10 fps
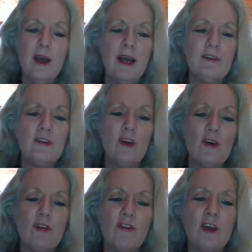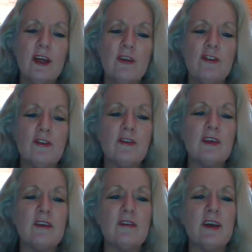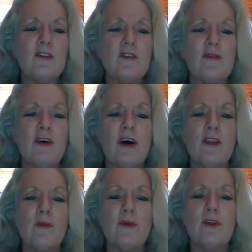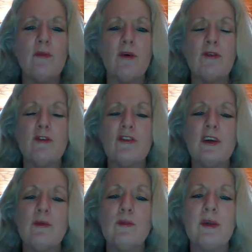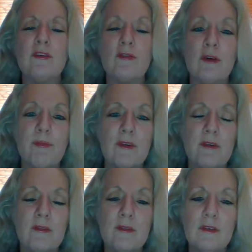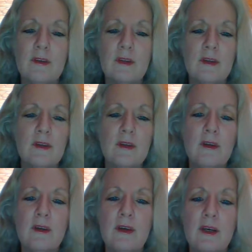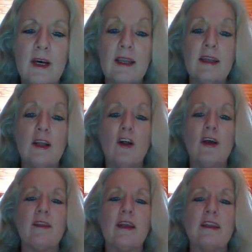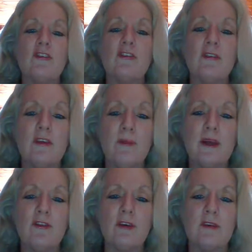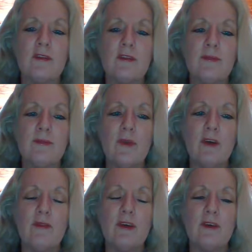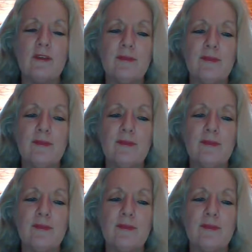As the earth changes intensify, the rhythm of routine will be disrupted. A little like the glitches in the matrix, I feel.